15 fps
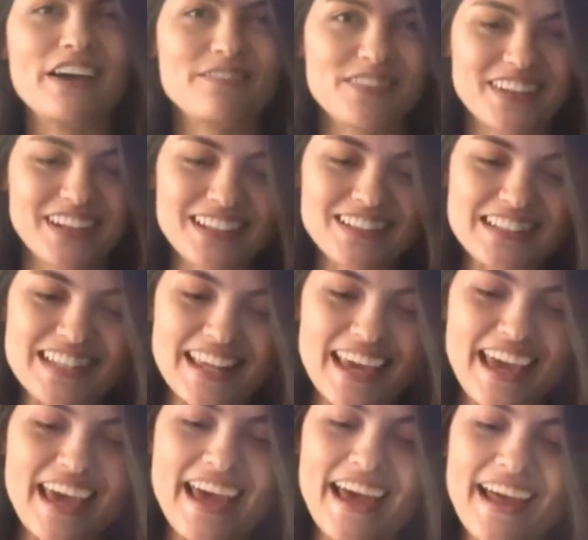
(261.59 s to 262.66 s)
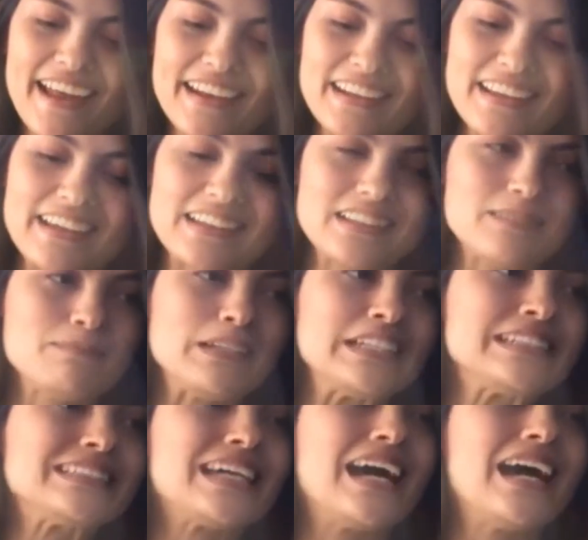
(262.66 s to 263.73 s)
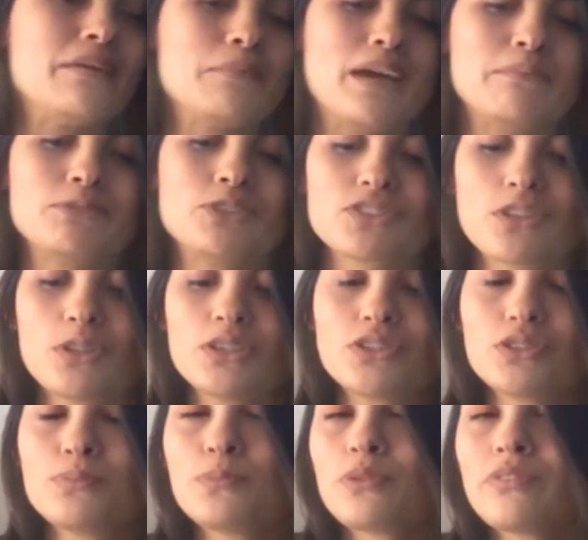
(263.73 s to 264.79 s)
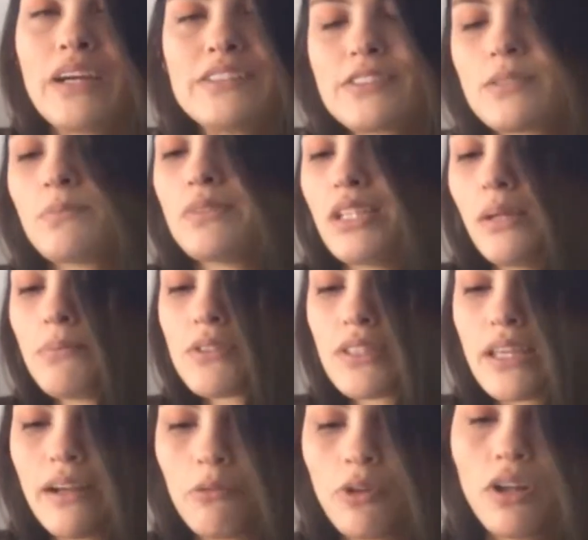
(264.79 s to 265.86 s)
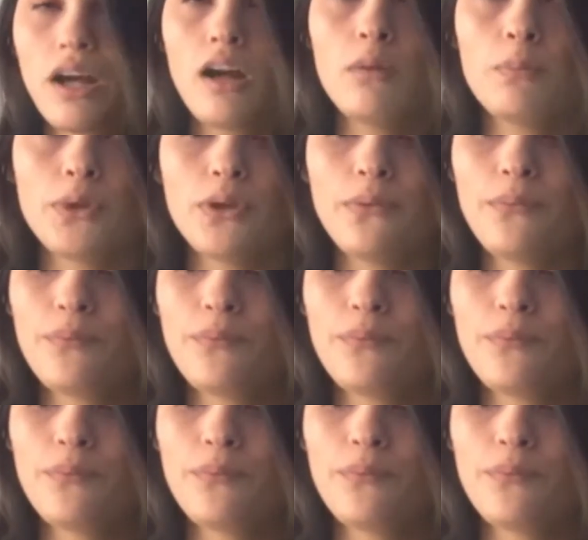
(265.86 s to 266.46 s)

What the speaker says: minutes. And in the meantime, I'm just going to provide some tips that will help you